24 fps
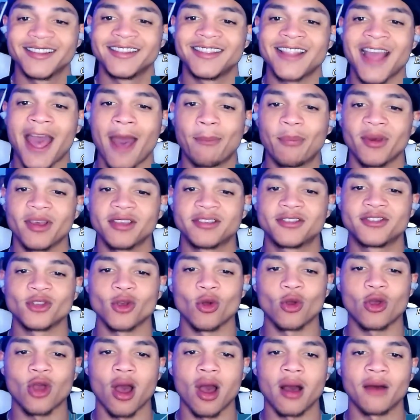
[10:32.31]
Nappa is
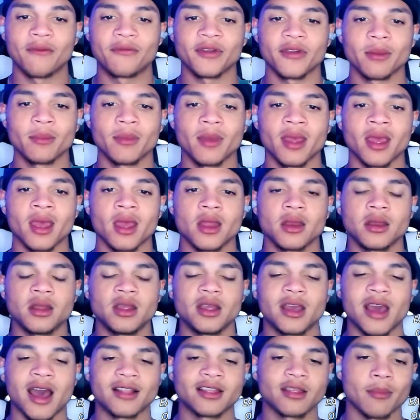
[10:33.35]
so confident, man.
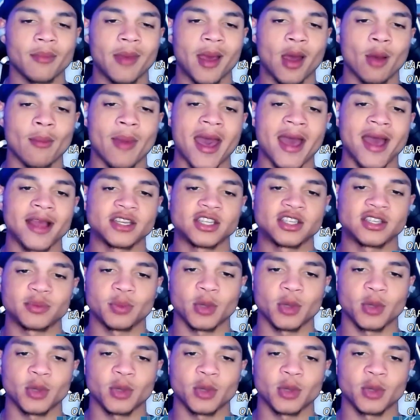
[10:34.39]
He got them outmatched,